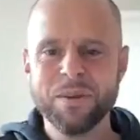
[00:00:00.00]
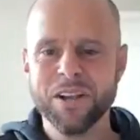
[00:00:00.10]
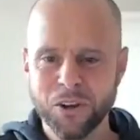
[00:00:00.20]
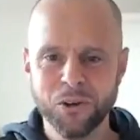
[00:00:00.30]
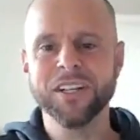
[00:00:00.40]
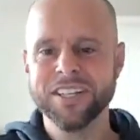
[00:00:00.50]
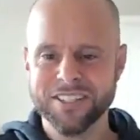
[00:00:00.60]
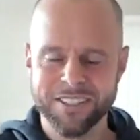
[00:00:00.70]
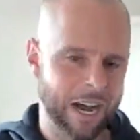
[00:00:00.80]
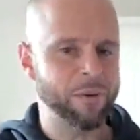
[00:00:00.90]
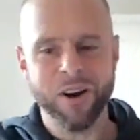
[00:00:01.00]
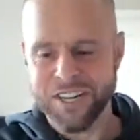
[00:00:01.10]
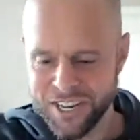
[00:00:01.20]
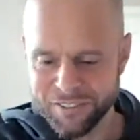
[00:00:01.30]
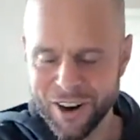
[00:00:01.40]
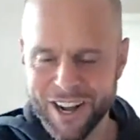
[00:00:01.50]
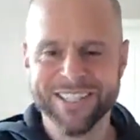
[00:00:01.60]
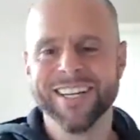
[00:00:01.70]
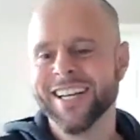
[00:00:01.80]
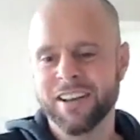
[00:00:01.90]
a ghoulist, copyright Jeff
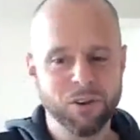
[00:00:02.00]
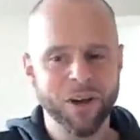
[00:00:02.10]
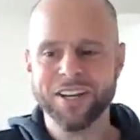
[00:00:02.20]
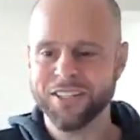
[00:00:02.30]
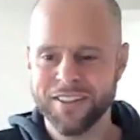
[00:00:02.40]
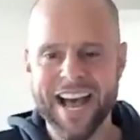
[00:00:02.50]
Cross, if you want to do that.